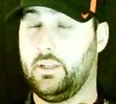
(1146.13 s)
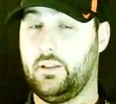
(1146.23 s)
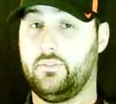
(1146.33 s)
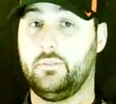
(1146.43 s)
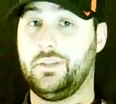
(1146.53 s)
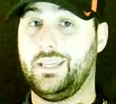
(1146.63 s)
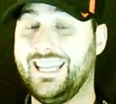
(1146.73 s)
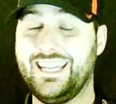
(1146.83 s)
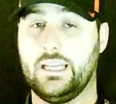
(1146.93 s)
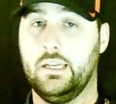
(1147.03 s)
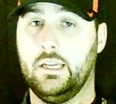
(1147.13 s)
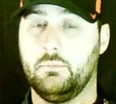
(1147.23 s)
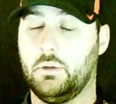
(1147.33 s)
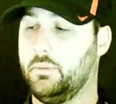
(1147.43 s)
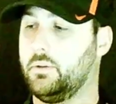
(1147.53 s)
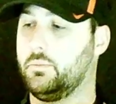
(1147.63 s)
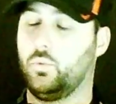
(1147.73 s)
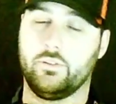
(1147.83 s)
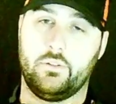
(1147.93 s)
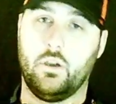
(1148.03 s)
of them getting momentum
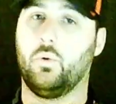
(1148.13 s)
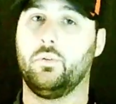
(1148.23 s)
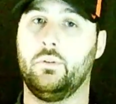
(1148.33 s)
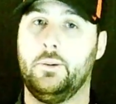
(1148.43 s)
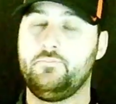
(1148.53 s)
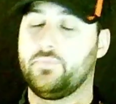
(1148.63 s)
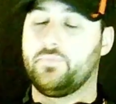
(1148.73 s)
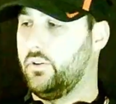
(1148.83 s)
was gone. So